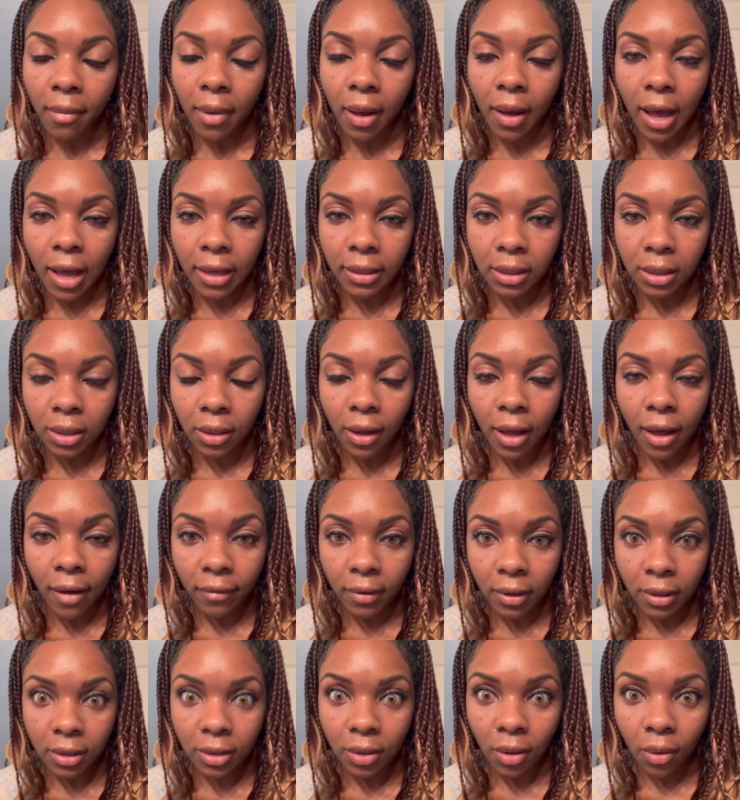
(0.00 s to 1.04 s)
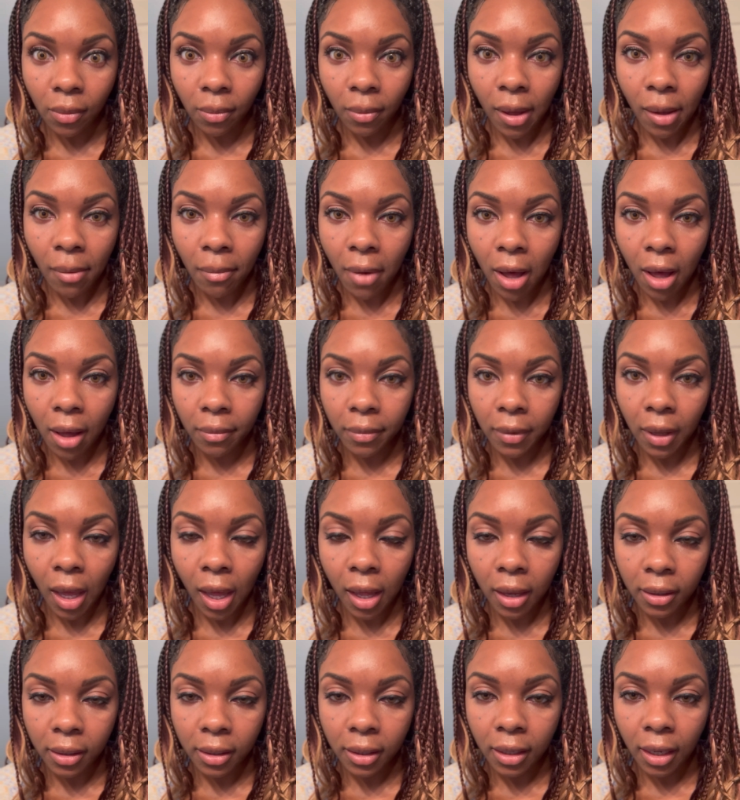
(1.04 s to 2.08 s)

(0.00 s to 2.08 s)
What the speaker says: I still haven't told my mom yet